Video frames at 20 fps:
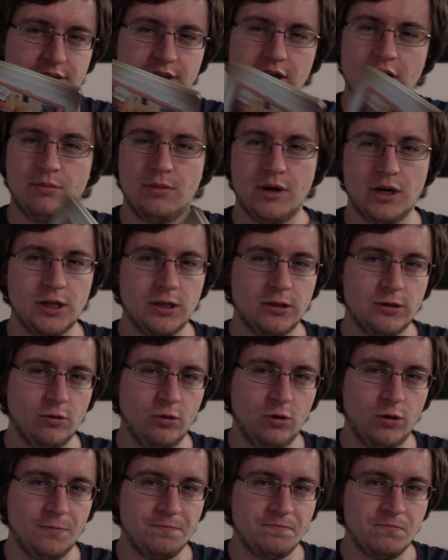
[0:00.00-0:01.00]
steelbook and
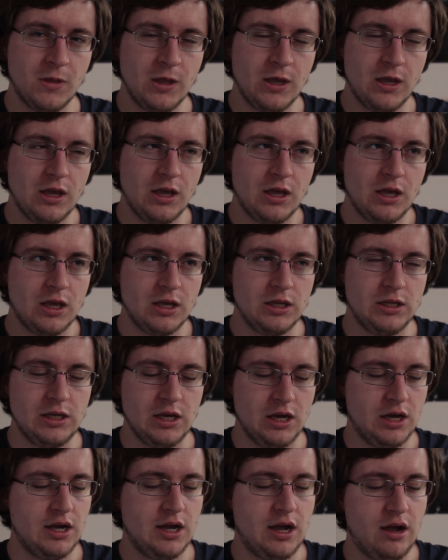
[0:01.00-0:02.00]
thought,
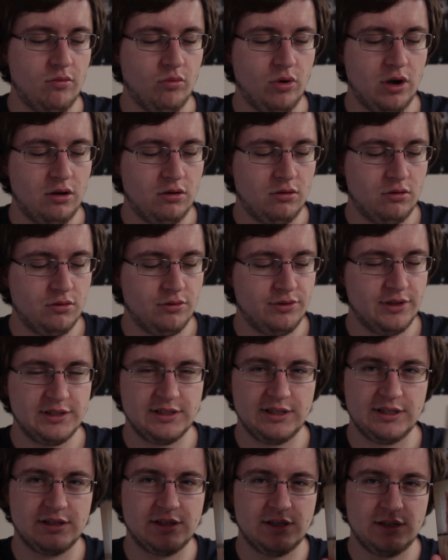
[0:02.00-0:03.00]
yeah, well,
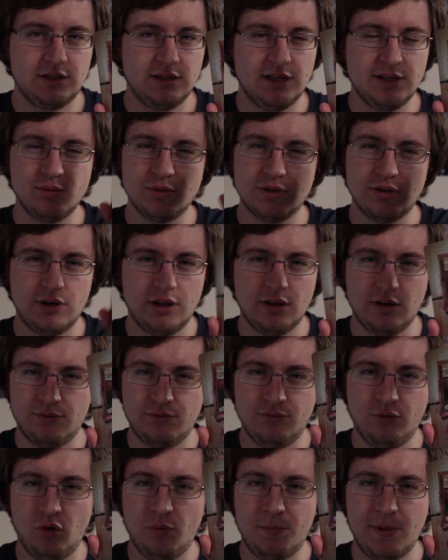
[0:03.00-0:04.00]
this was only like
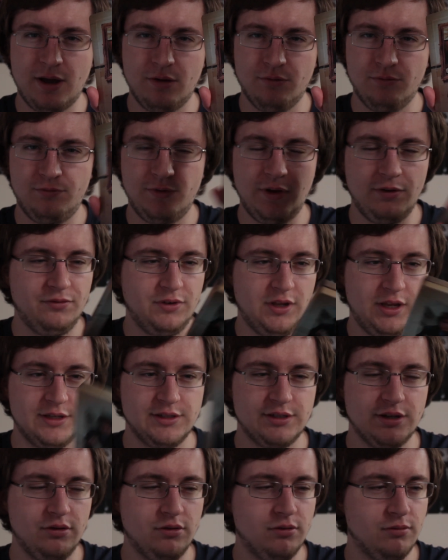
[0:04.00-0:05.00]
£4.50,
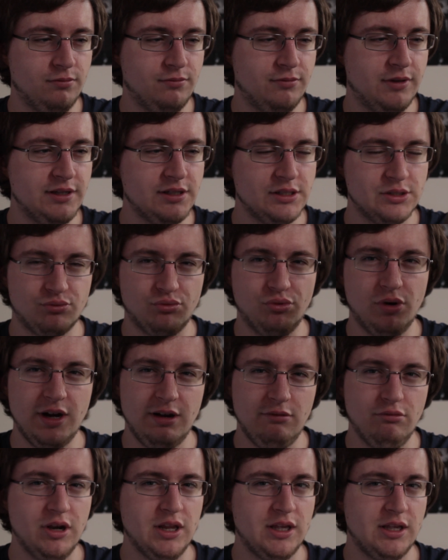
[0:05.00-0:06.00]
so this is
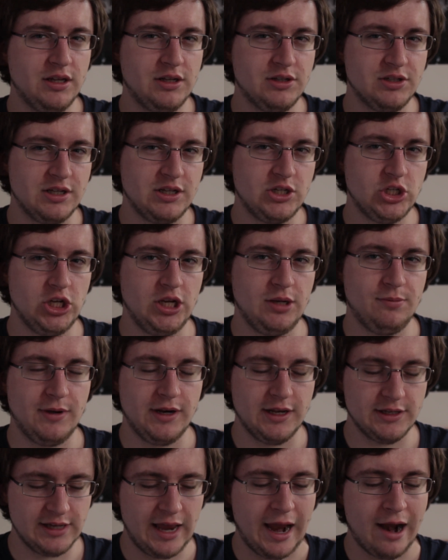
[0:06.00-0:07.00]
really ridiculously cheap.
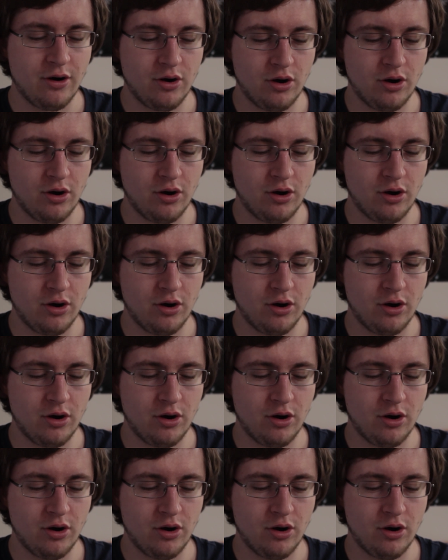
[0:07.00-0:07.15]
And it's